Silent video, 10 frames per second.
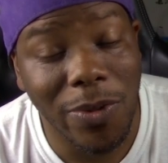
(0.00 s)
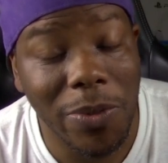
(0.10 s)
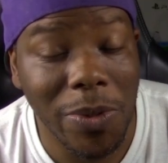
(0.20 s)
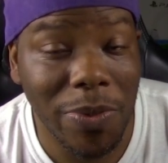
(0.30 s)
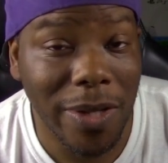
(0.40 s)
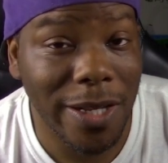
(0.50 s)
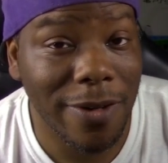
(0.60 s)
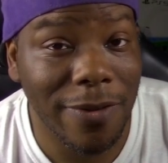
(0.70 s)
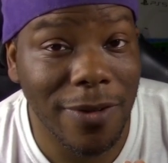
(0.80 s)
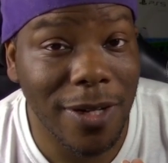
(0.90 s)
when we play the
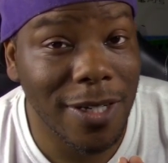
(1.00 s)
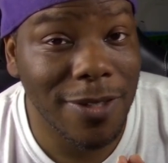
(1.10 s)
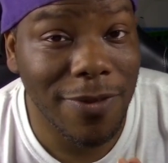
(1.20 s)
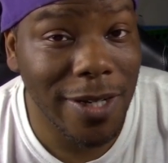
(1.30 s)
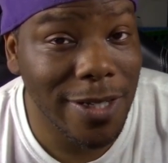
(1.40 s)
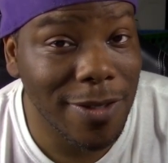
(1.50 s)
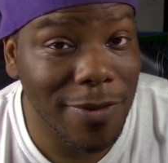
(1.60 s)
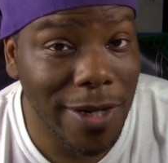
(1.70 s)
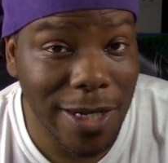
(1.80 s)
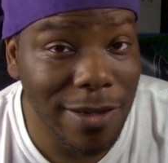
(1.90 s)
Las Vegas
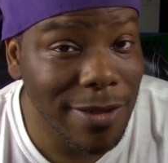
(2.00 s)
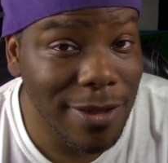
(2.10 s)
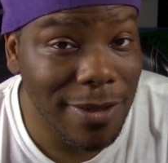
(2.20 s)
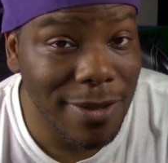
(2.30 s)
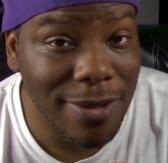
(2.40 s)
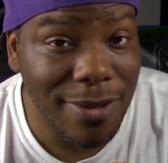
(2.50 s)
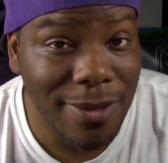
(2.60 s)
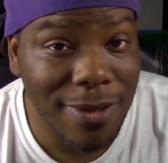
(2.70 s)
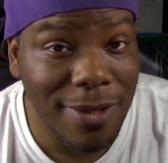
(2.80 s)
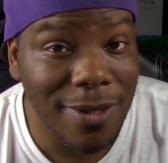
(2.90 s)
Raiders,
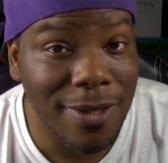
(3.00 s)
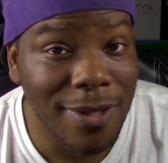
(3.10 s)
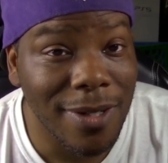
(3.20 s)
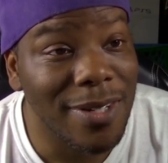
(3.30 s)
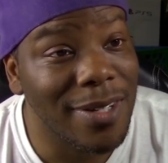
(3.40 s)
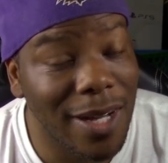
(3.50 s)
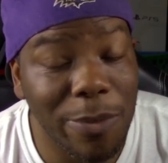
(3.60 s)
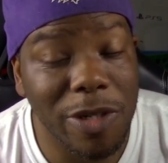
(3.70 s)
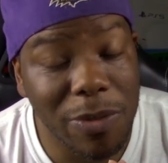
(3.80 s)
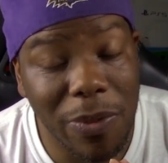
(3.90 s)

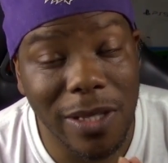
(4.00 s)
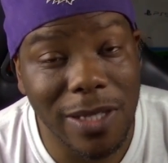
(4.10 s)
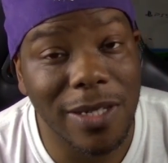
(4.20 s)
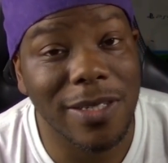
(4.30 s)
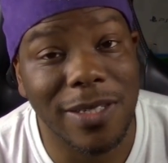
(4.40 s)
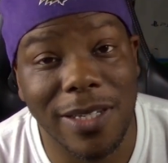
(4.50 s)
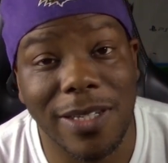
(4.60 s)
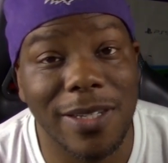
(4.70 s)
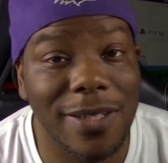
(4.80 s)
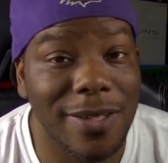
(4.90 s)
I'm expecting to see
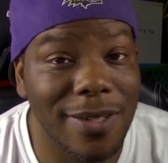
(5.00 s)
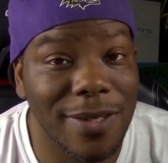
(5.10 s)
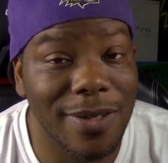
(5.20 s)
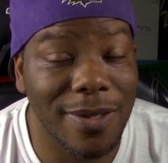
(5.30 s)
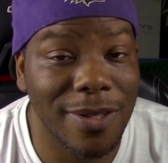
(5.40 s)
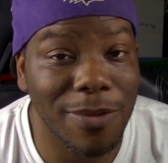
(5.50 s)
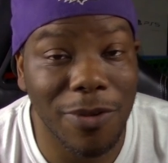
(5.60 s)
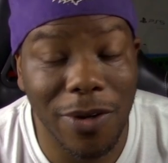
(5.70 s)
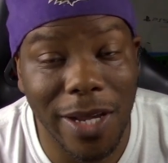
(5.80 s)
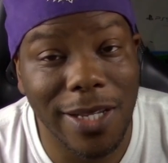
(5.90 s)
some
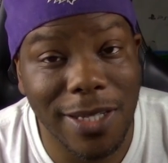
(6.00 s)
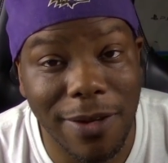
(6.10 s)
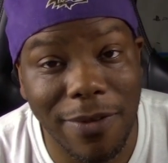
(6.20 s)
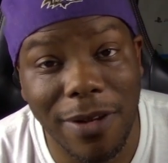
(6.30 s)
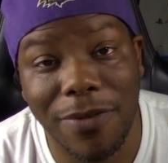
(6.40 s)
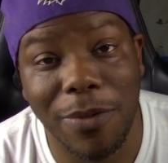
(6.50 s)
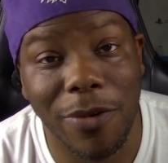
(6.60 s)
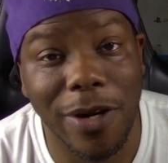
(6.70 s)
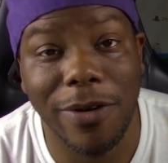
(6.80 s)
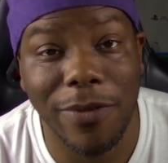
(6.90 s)
creativity from
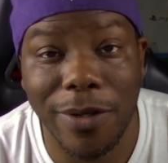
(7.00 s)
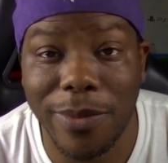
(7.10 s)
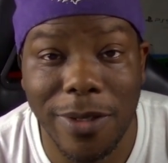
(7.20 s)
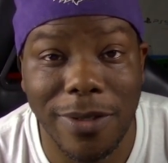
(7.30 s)
Greg Roman.